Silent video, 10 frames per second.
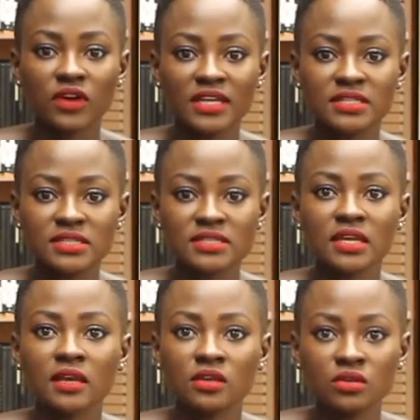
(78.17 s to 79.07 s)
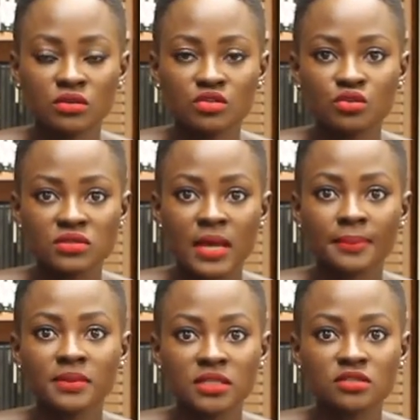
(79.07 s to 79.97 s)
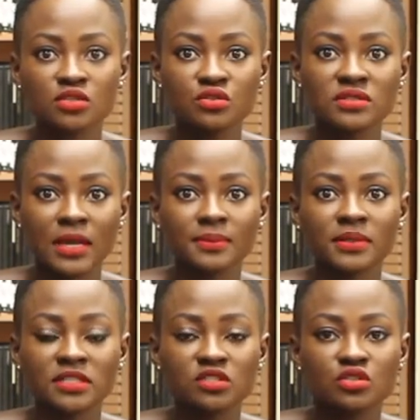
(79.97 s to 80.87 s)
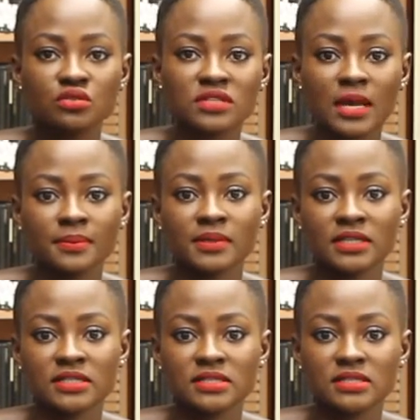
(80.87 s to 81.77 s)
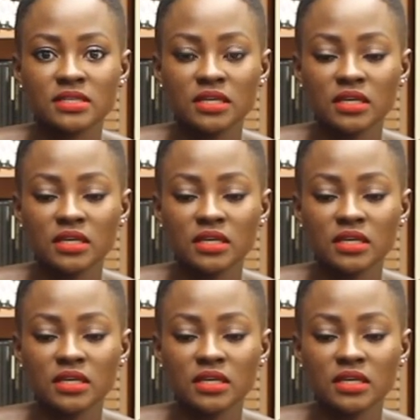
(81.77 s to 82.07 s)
I just say choose happiness, choose happiness, choose happiness.